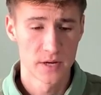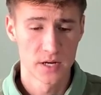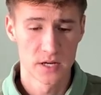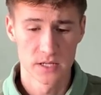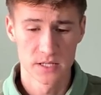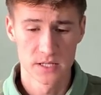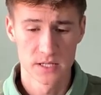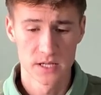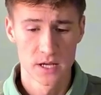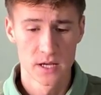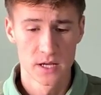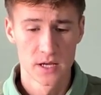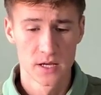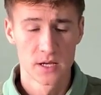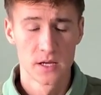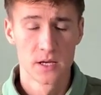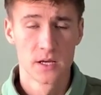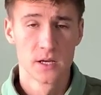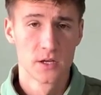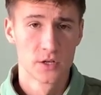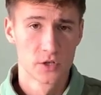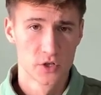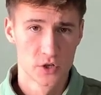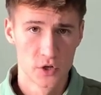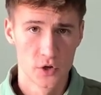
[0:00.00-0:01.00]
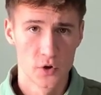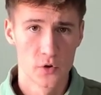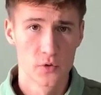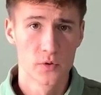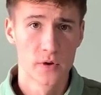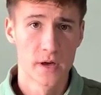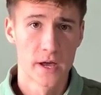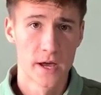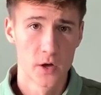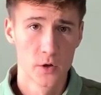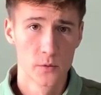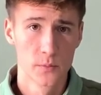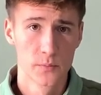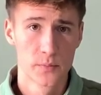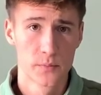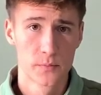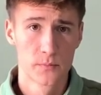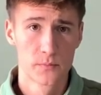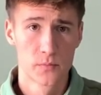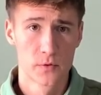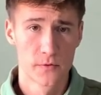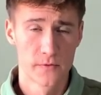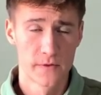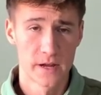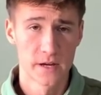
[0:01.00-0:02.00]
because, help
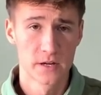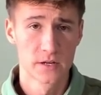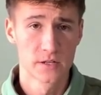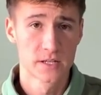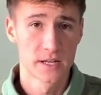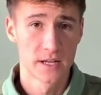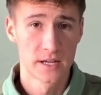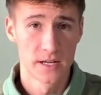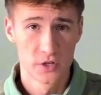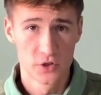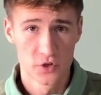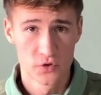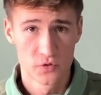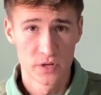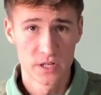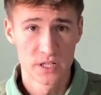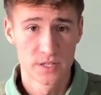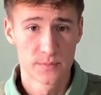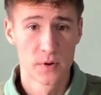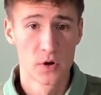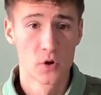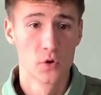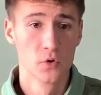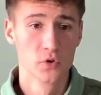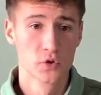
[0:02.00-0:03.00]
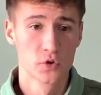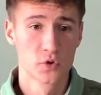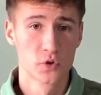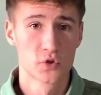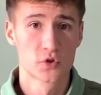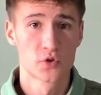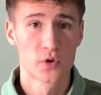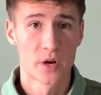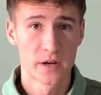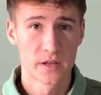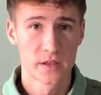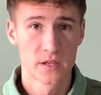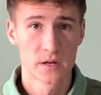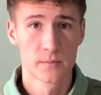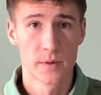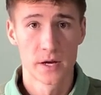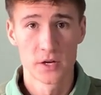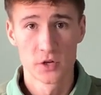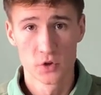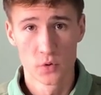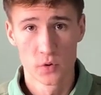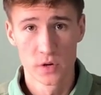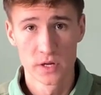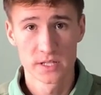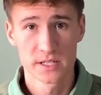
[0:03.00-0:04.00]
prevent injuries, but also strengthen my
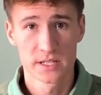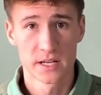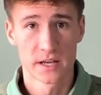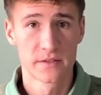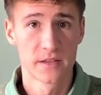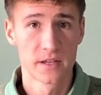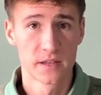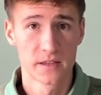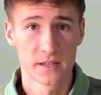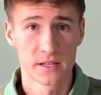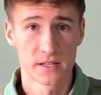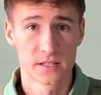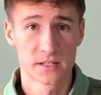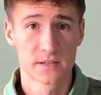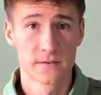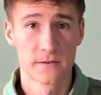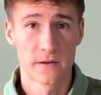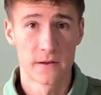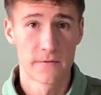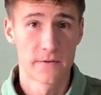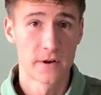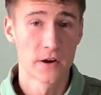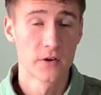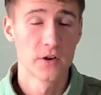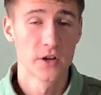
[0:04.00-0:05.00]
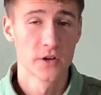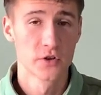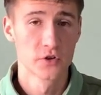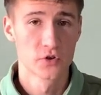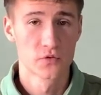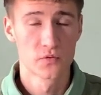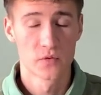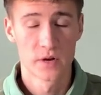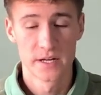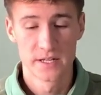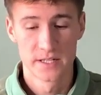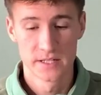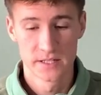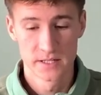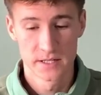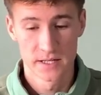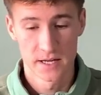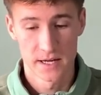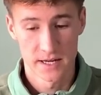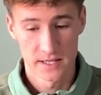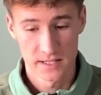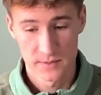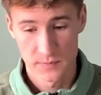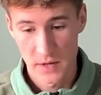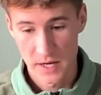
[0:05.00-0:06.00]
joints. I think that's a very underrated
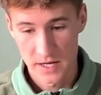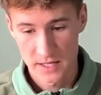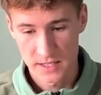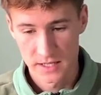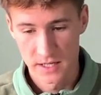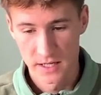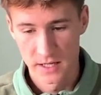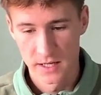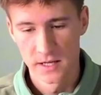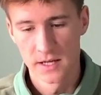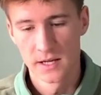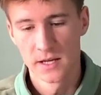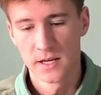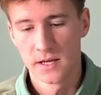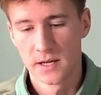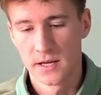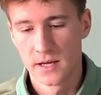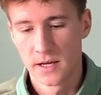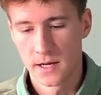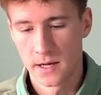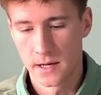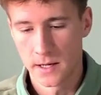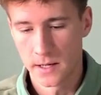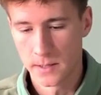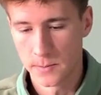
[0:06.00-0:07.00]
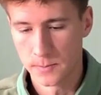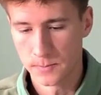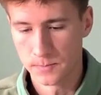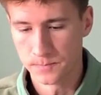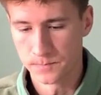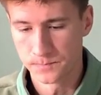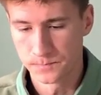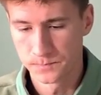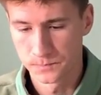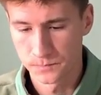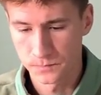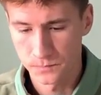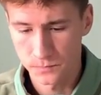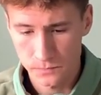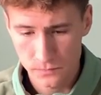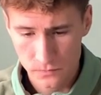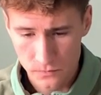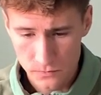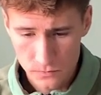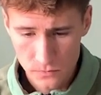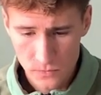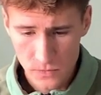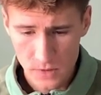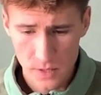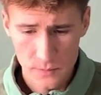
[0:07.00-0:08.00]
aspect.
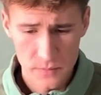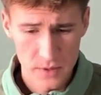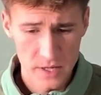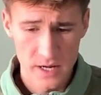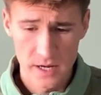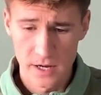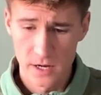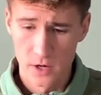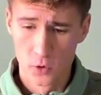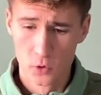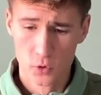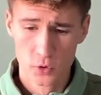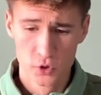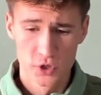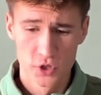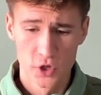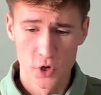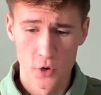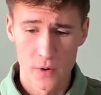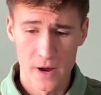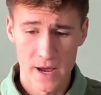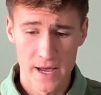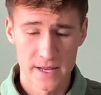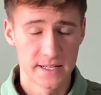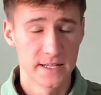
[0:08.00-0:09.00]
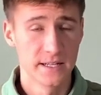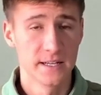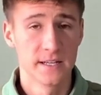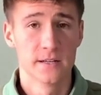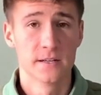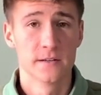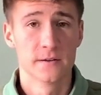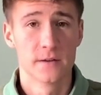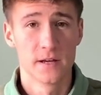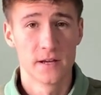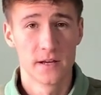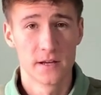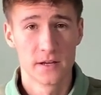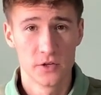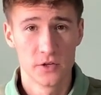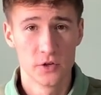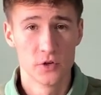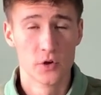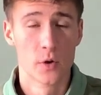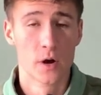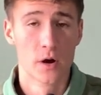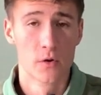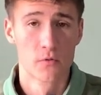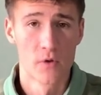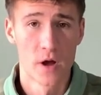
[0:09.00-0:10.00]
But yeah, also adding in
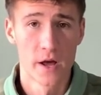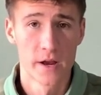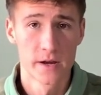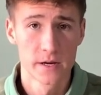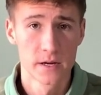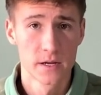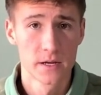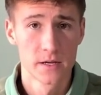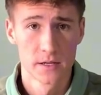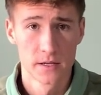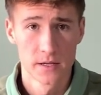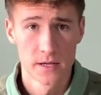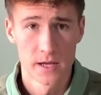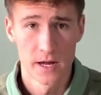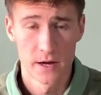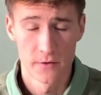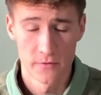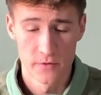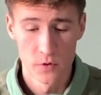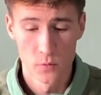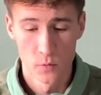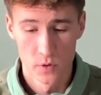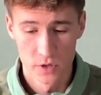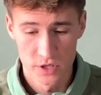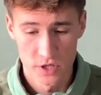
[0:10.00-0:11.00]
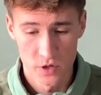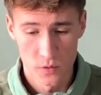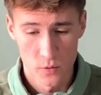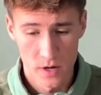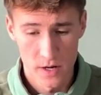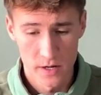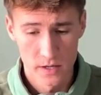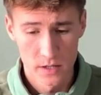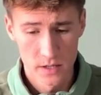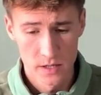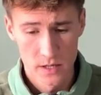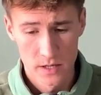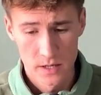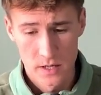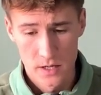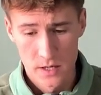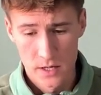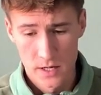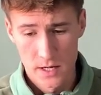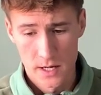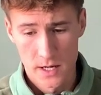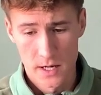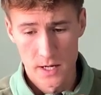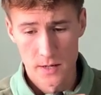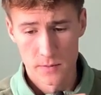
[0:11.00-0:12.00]
a run every once in a while,
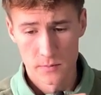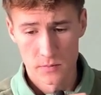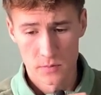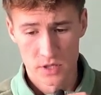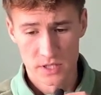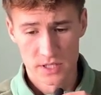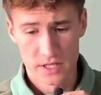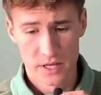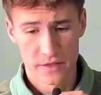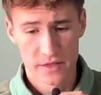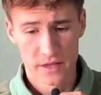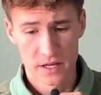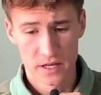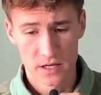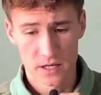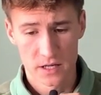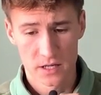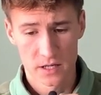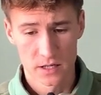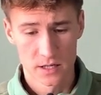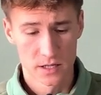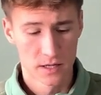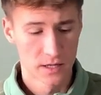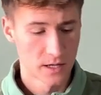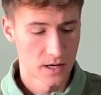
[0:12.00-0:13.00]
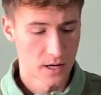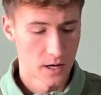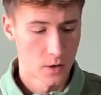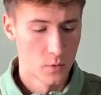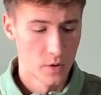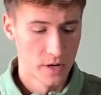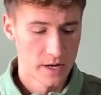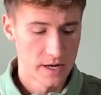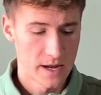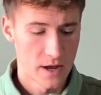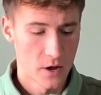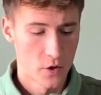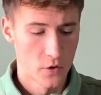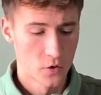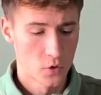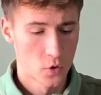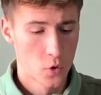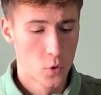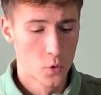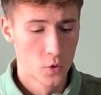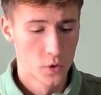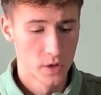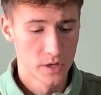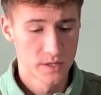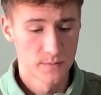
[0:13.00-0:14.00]
because I think I want to get on
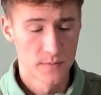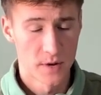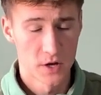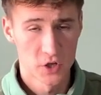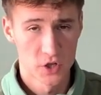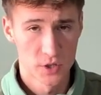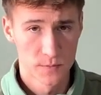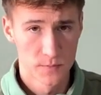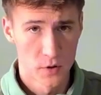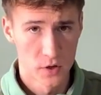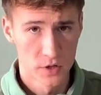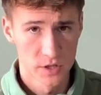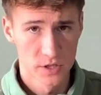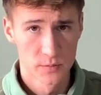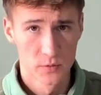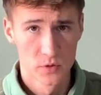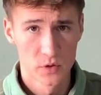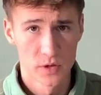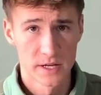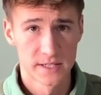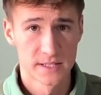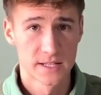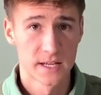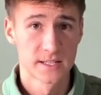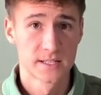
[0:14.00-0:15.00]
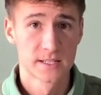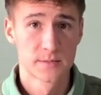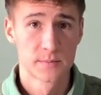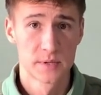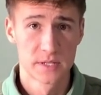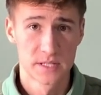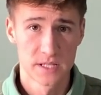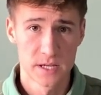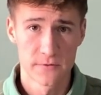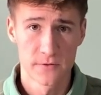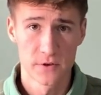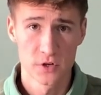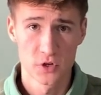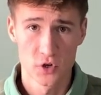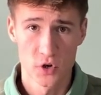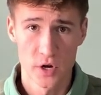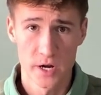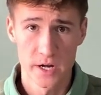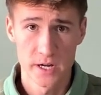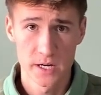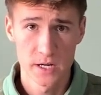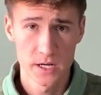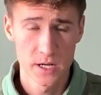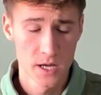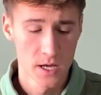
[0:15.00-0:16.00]
court as much as possible as that specific
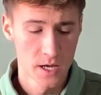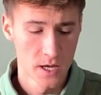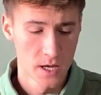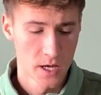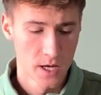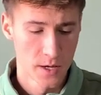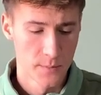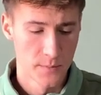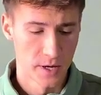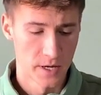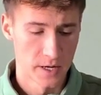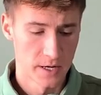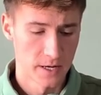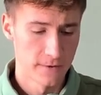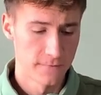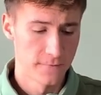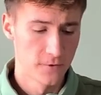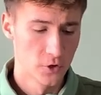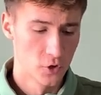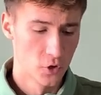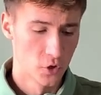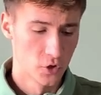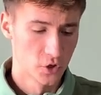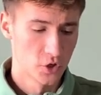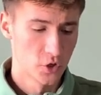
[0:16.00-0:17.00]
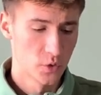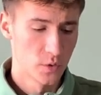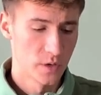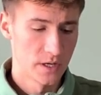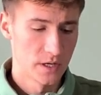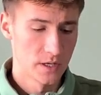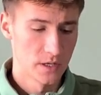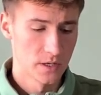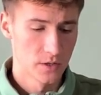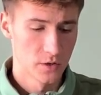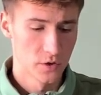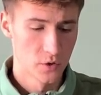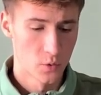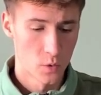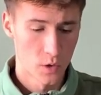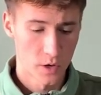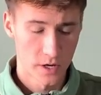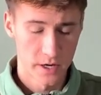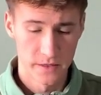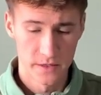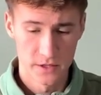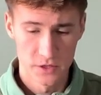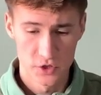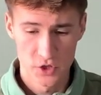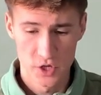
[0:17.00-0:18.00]
training. But if you're not doing the work
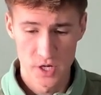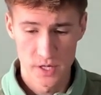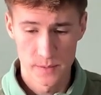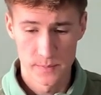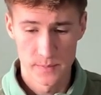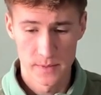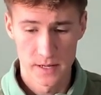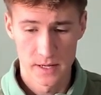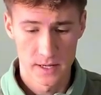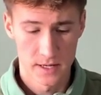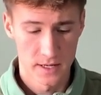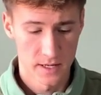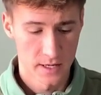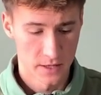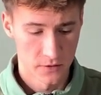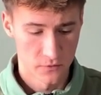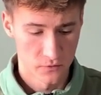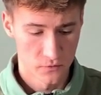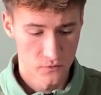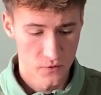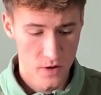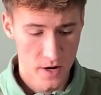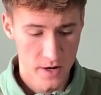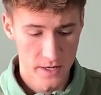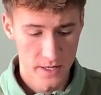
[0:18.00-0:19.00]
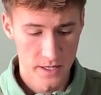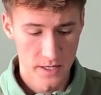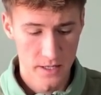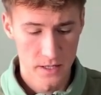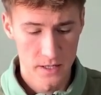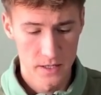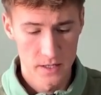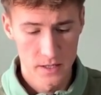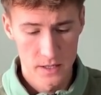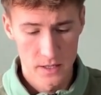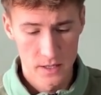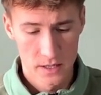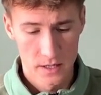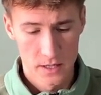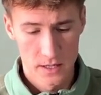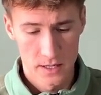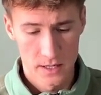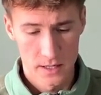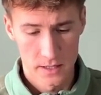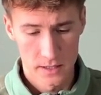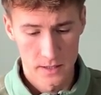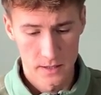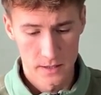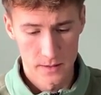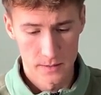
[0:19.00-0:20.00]
in the gym and running,
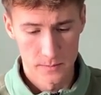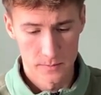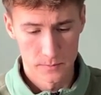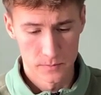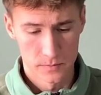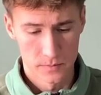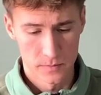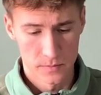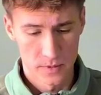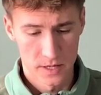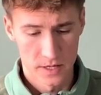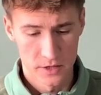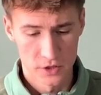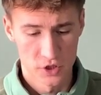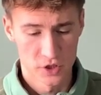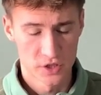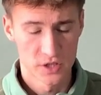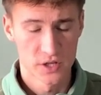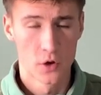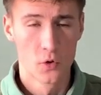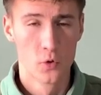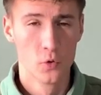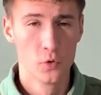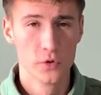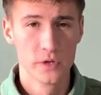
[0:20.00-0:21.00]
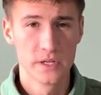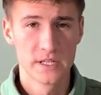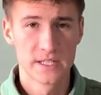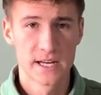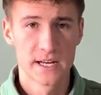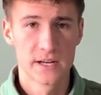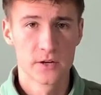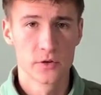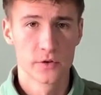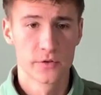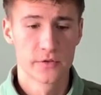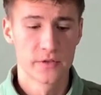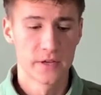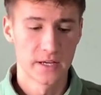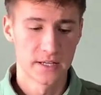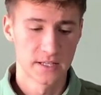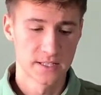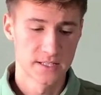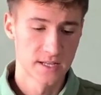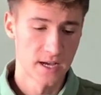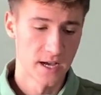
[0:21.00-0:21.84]
and just all these little things